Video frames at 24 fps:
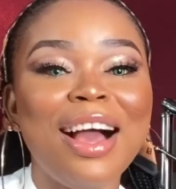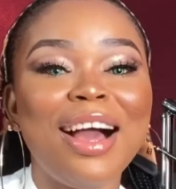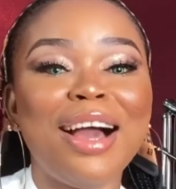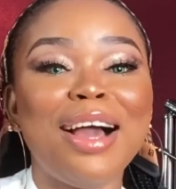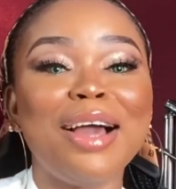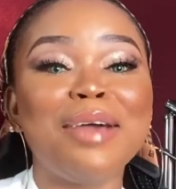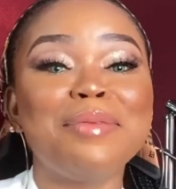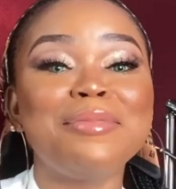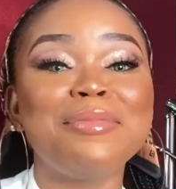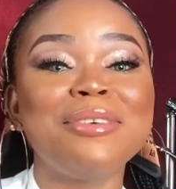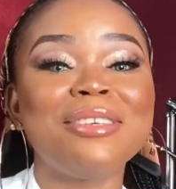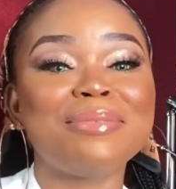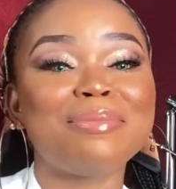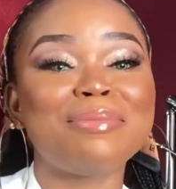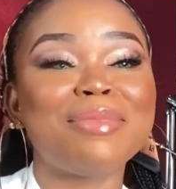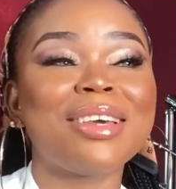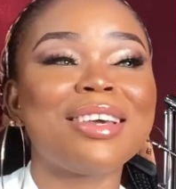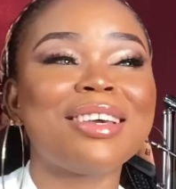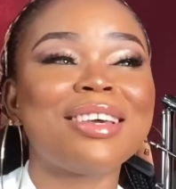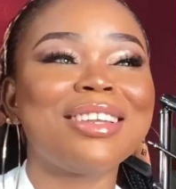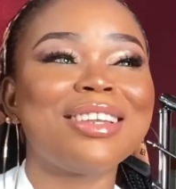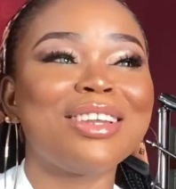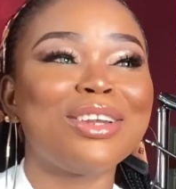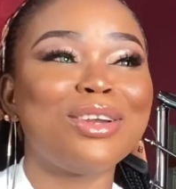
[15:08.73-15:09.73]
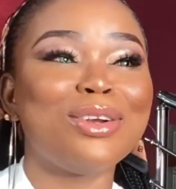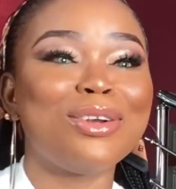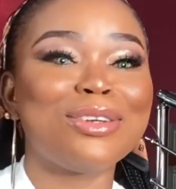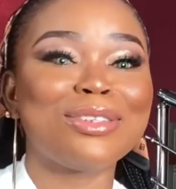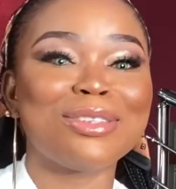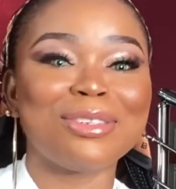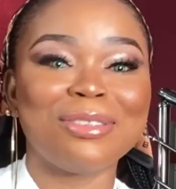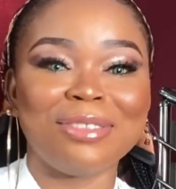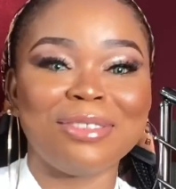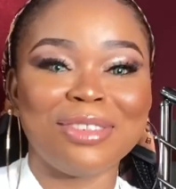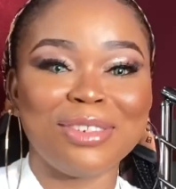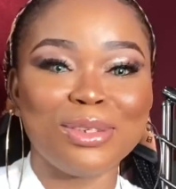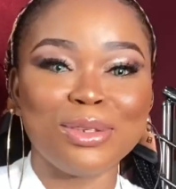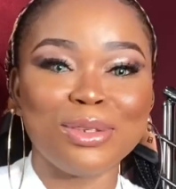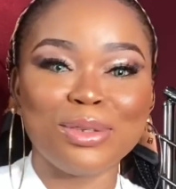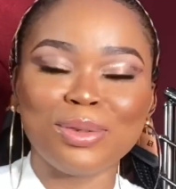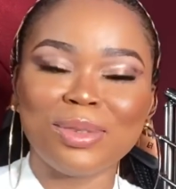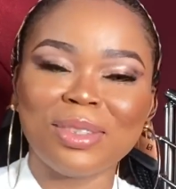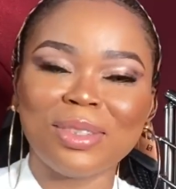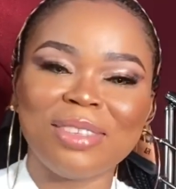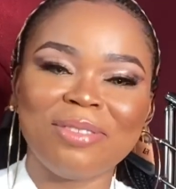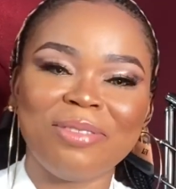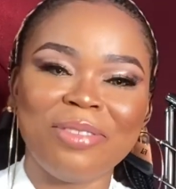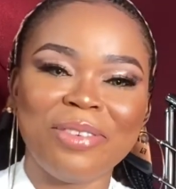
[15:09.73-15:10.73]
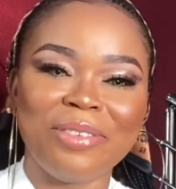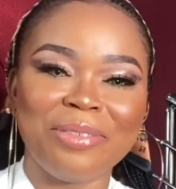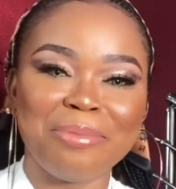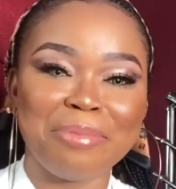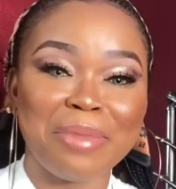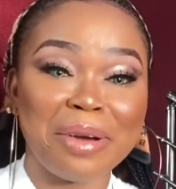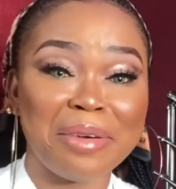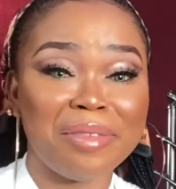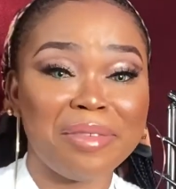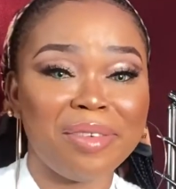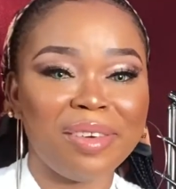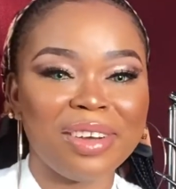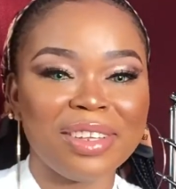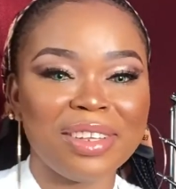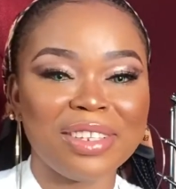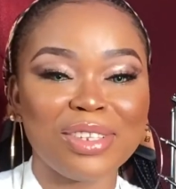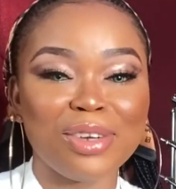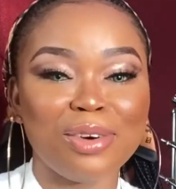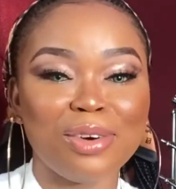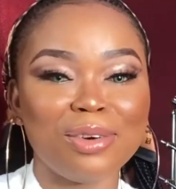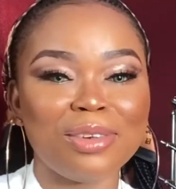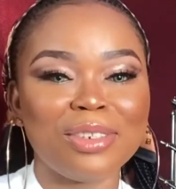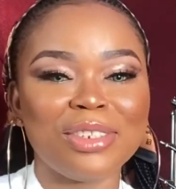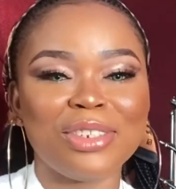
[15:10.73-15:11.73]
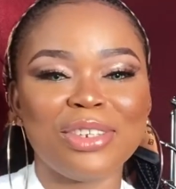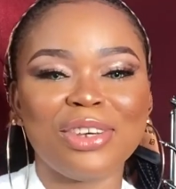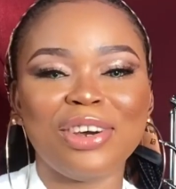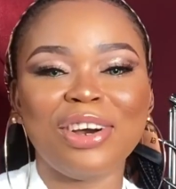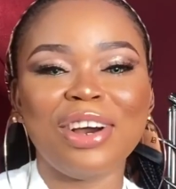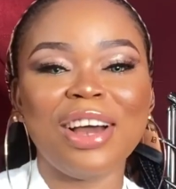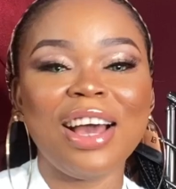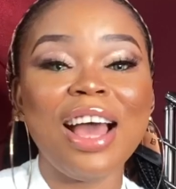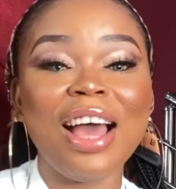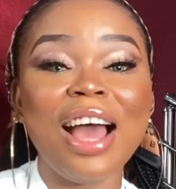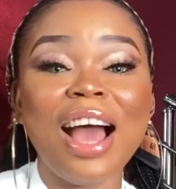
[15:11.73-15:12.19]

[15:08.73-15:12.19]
I miss making a lot of videos with my friends also.